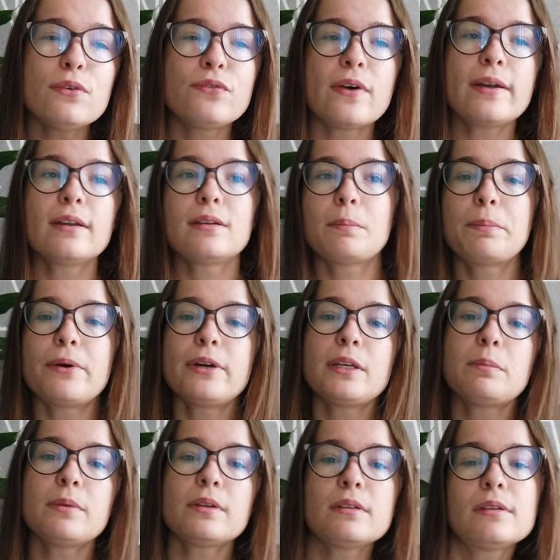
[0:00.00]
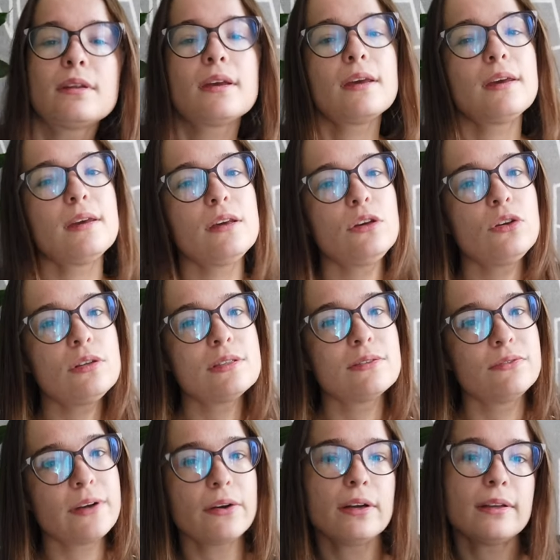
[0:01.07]
if you find an apartment,
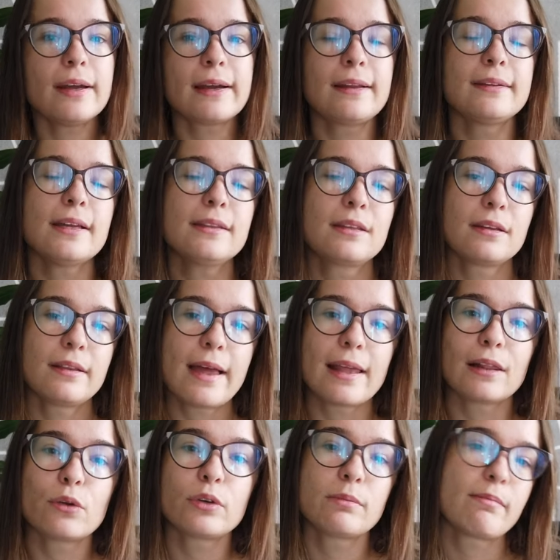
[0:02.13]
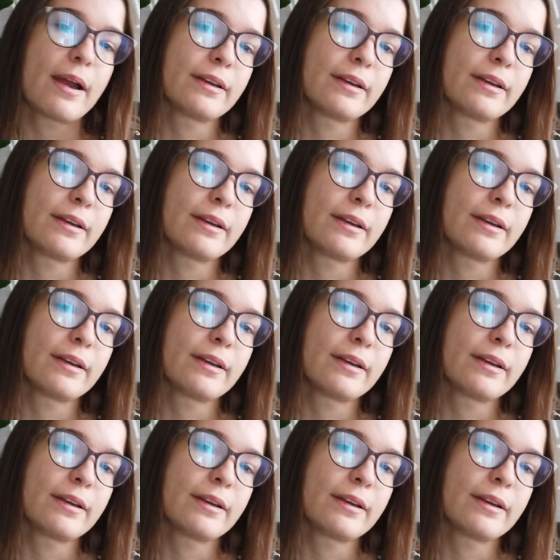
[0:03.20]
it's very likely that the landlord